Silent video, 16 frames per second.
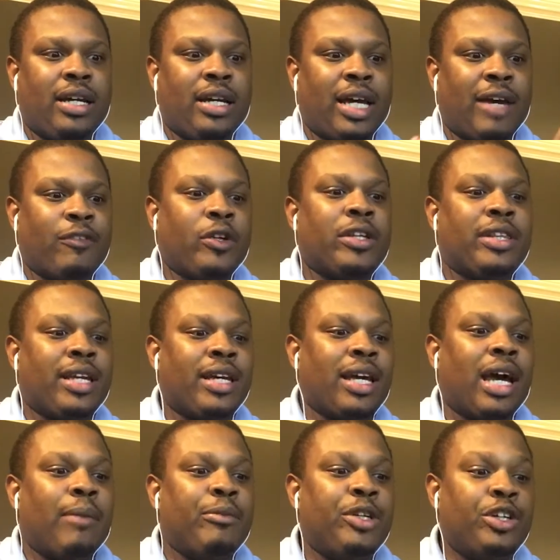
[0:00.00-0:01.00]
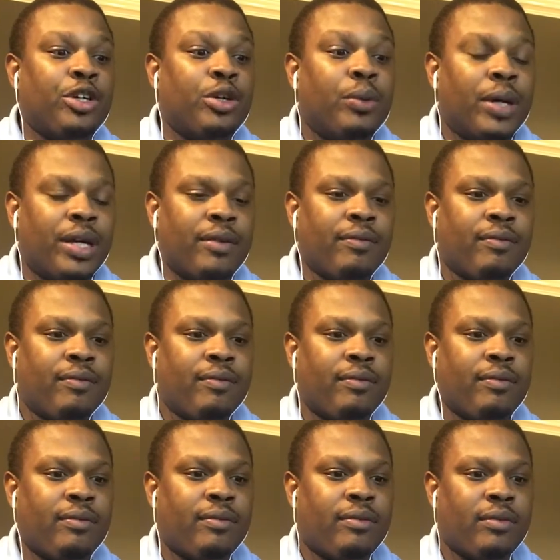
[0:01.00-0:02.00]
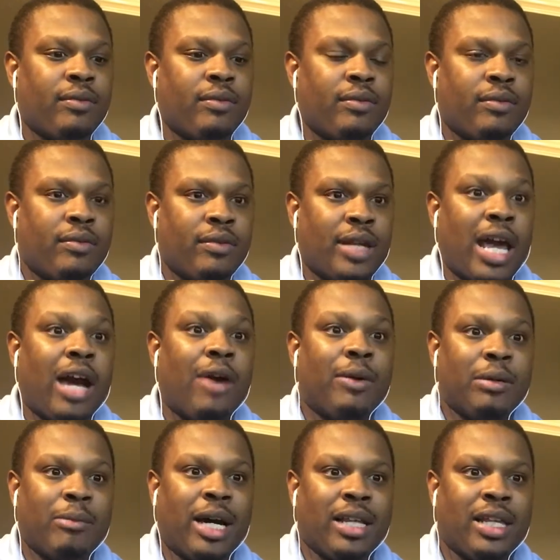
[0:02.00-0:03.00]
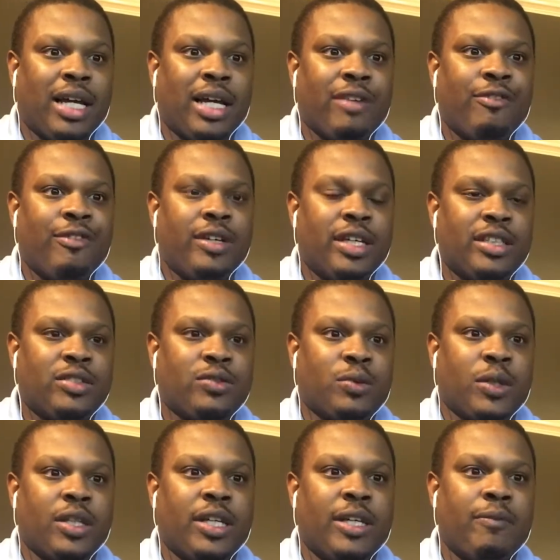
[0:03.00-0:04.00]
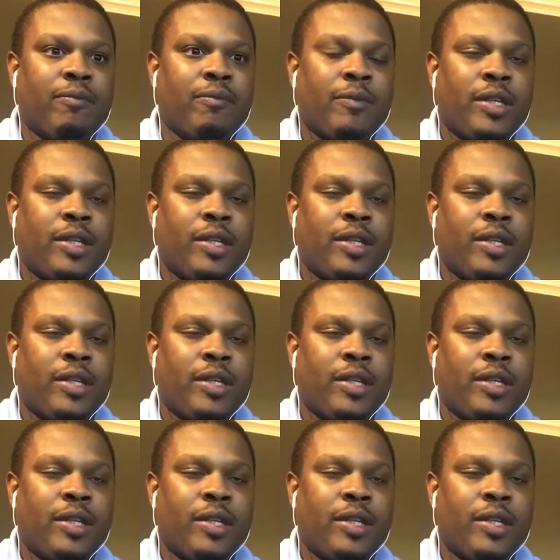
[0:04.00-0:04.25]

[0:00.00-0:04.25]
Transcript: everything I'm doing now in my life is really